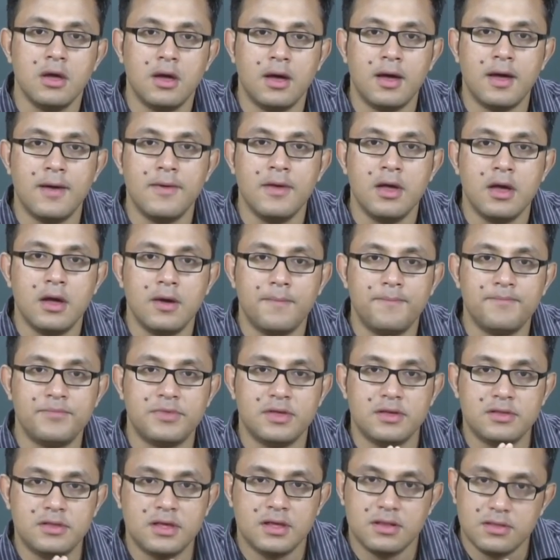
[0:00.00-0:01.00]
Uh,
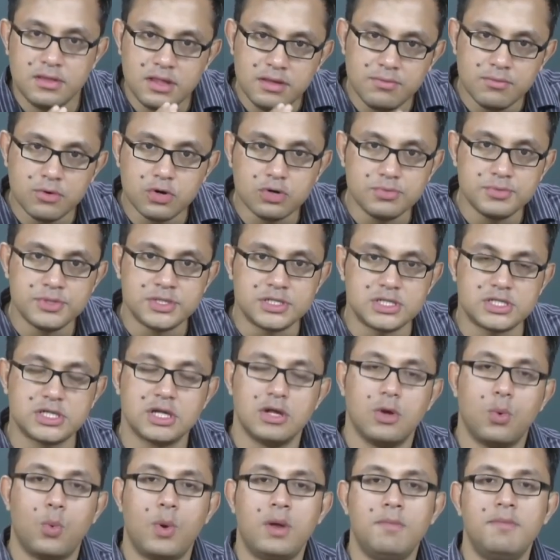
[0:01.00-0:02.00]
the, the, the, moment
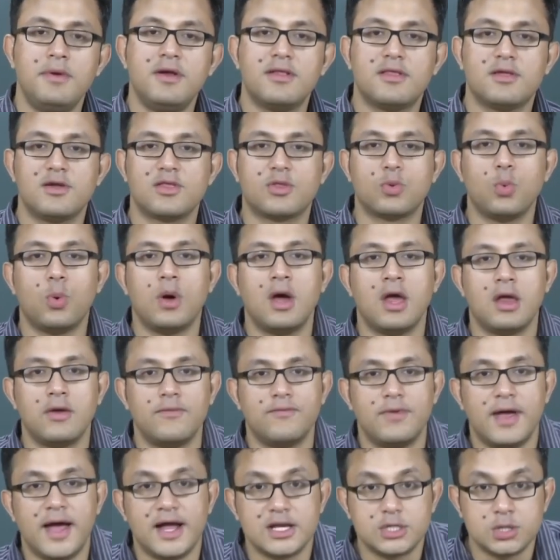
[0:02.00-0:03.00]
when Mirza's wife
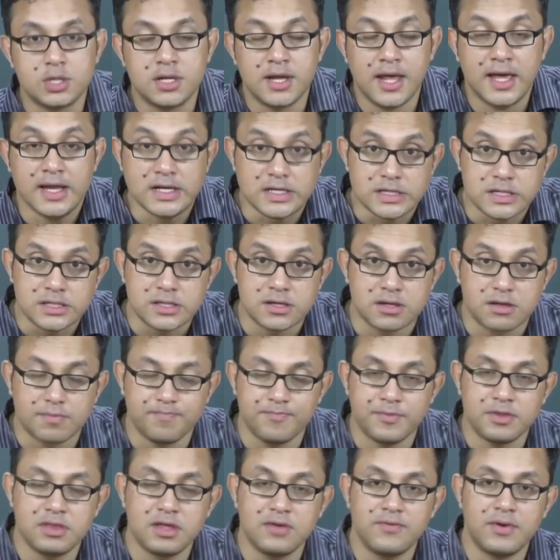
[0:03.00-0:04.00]
actually enters
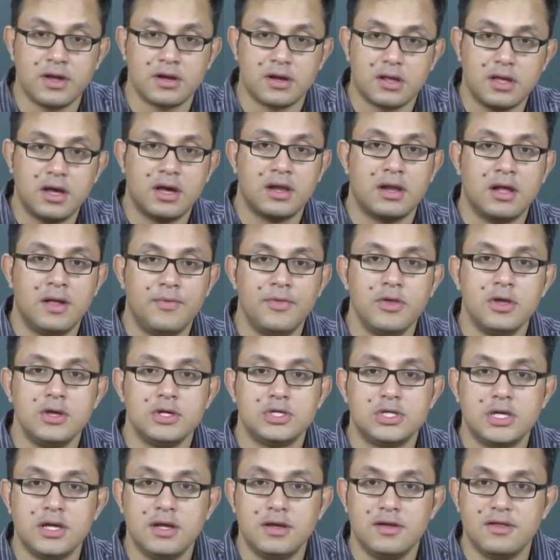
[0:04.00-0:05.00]
the Divan Khana,
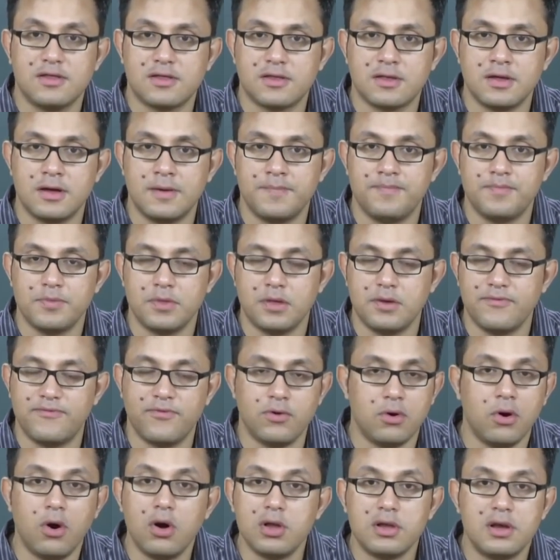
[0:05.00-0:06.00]
she is, uh,
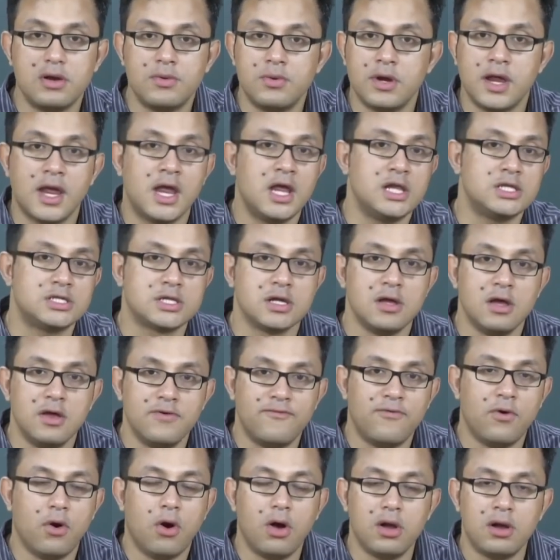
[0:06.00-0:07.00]
for all her rage,
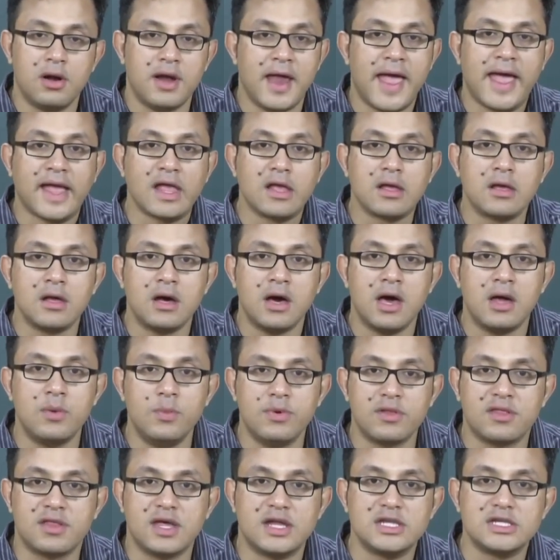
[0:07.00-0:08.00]
for all her anger and
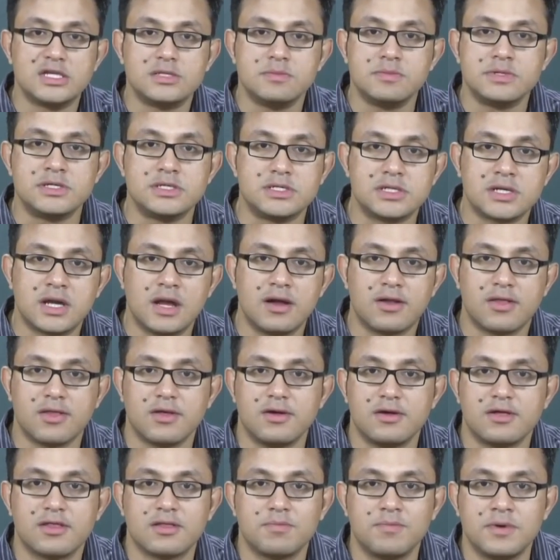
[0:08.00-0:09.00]
resentment against
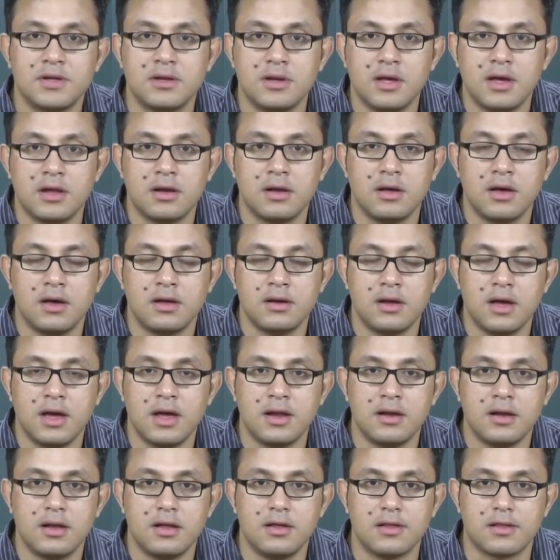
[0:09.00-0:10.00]
her husband and, and,
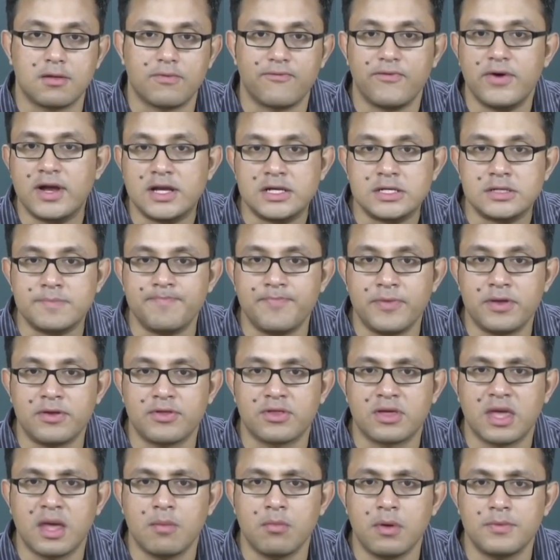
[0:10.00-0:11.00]
and his friend and
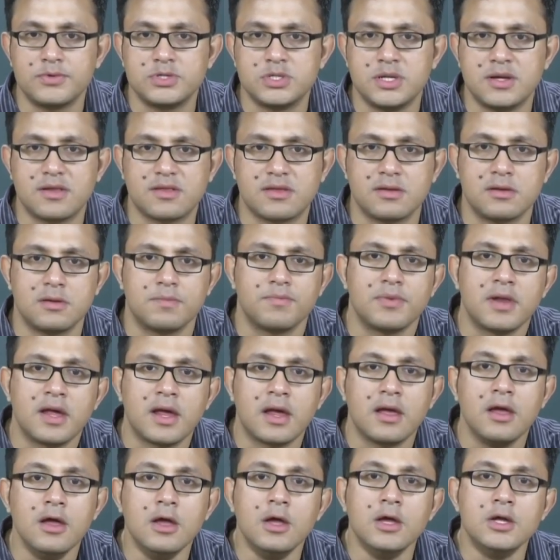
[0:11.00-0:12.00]
his game of chess that they
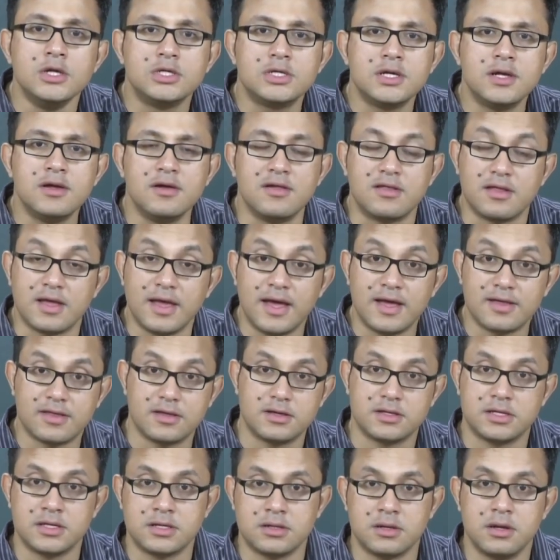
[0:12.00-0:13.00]
play, she is
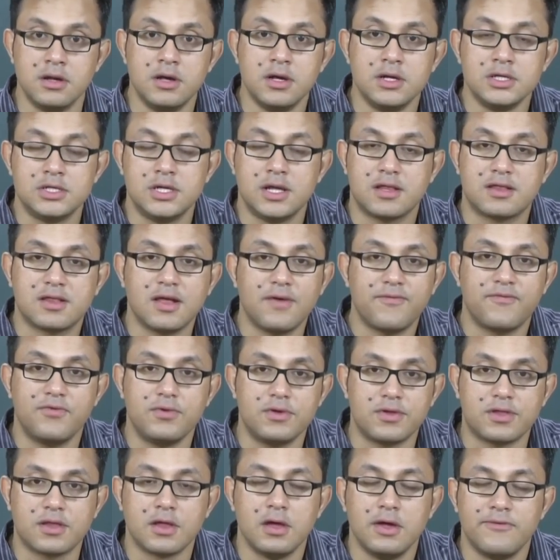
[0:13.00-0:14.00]
hesitant. She
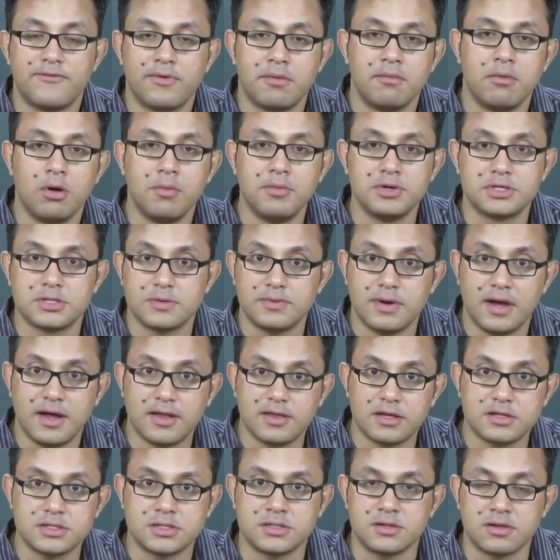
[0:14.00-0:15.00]
suffers from a moment of
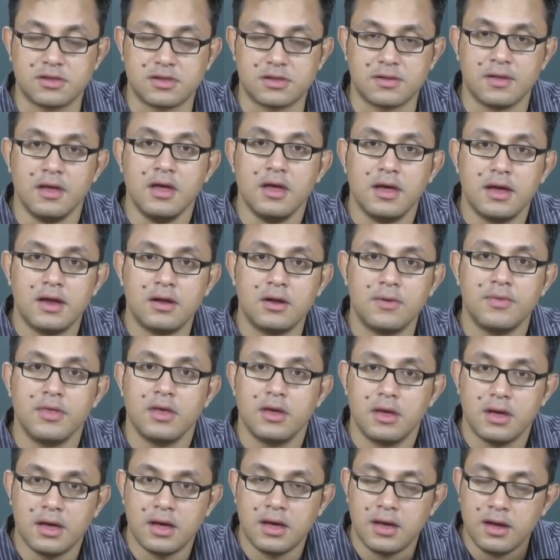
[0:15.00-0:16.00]
hesitance, you know,
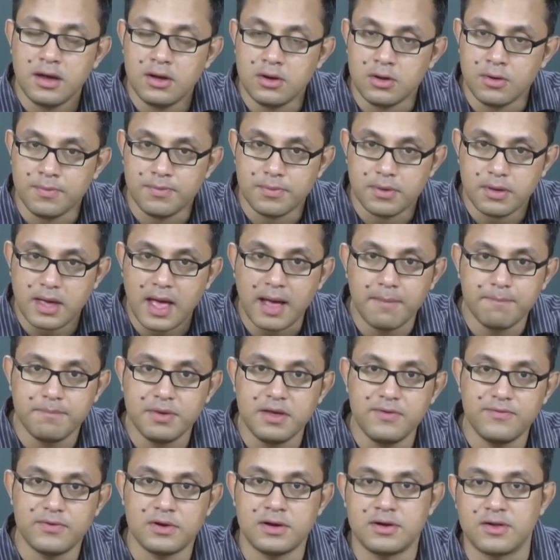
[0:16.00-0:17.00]
uh, you know,
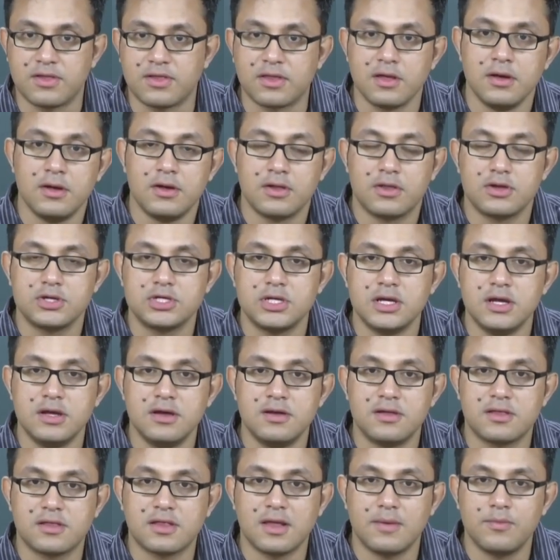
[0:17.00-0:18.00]
ambivalence. So she
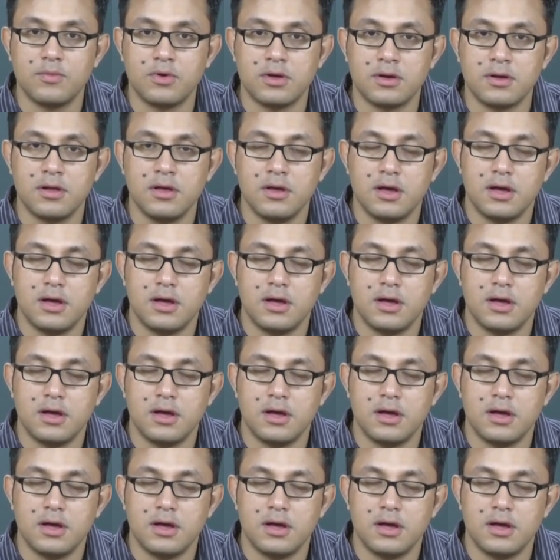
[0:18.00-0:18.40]
is someone,